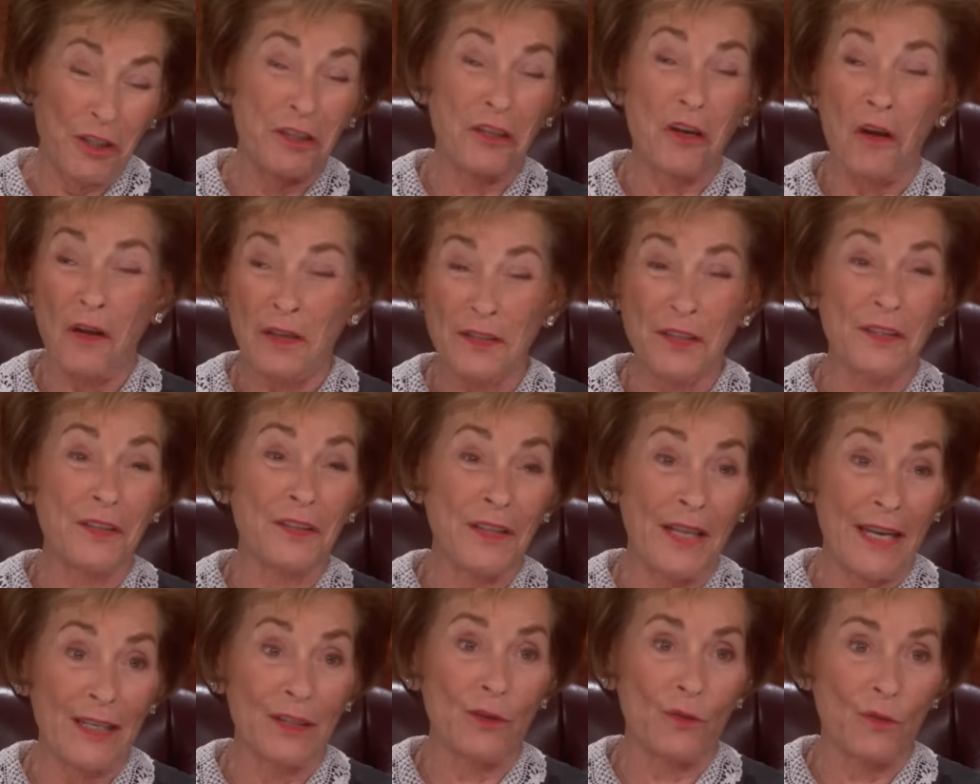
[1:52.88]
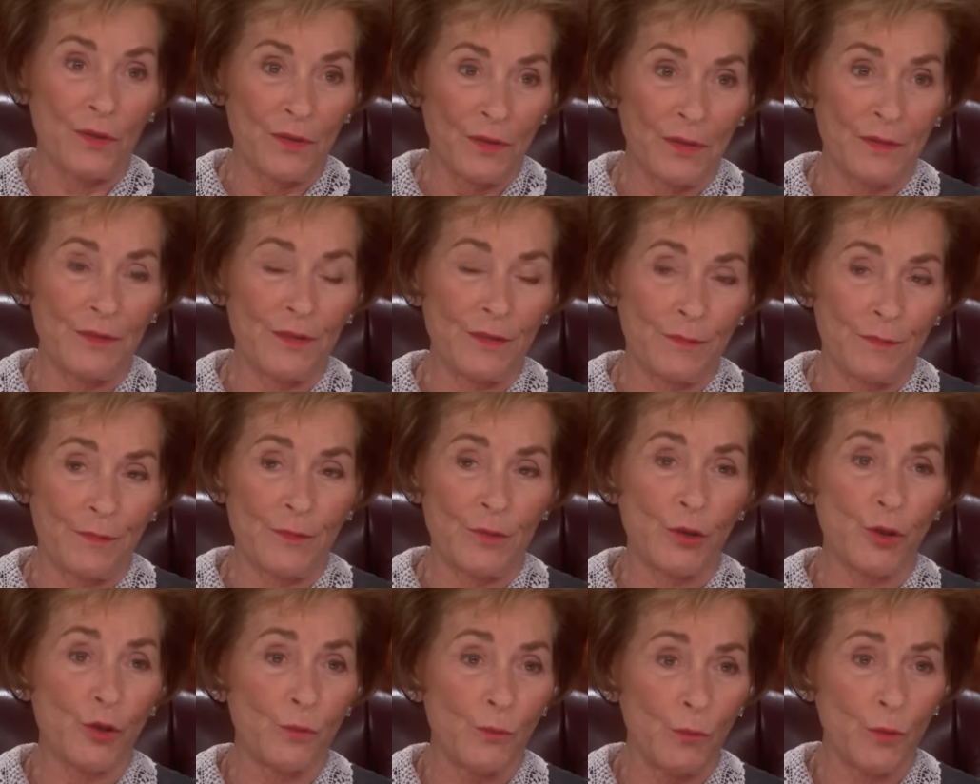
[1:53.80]
had gone to the landlord and
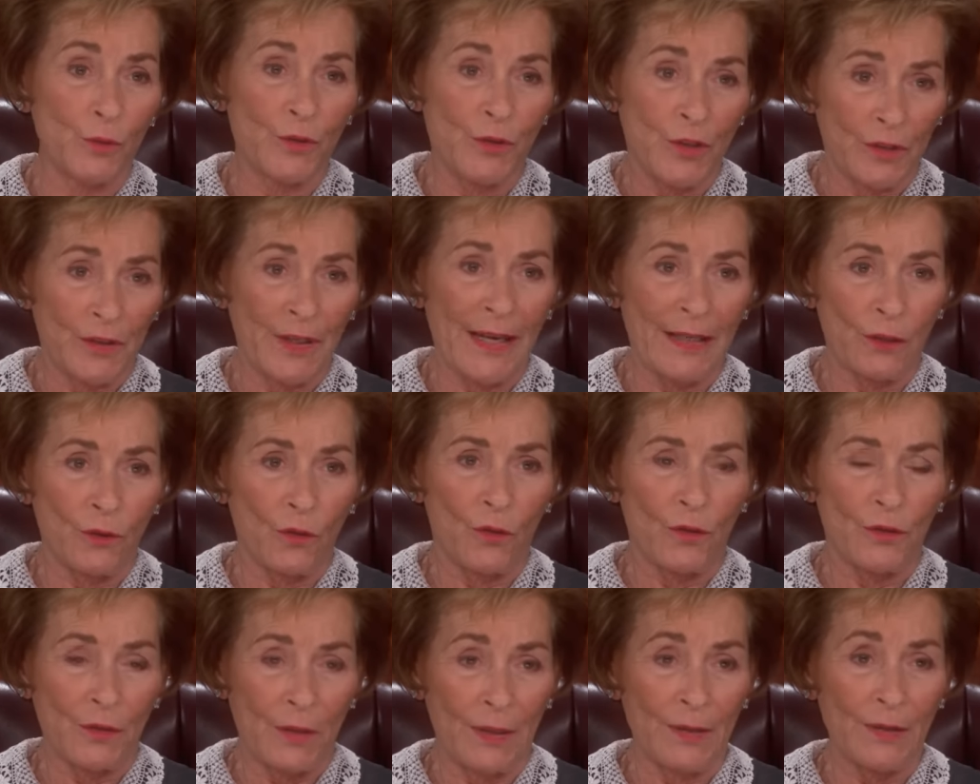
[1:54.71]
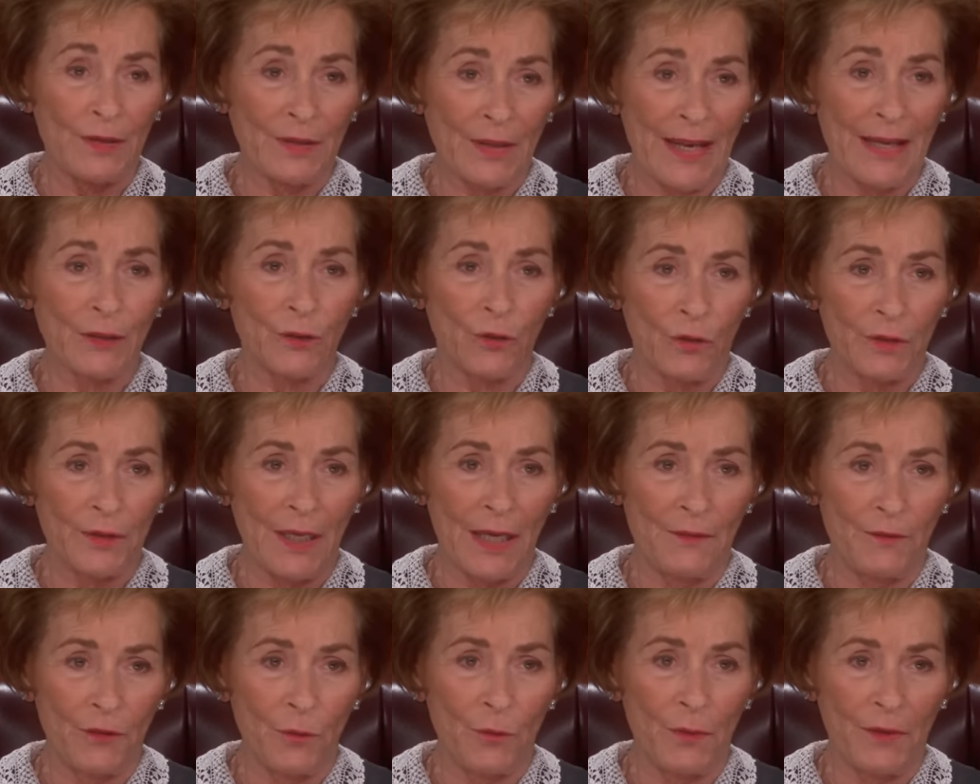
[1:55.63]
schmoozed the landlord, and the landlord gave you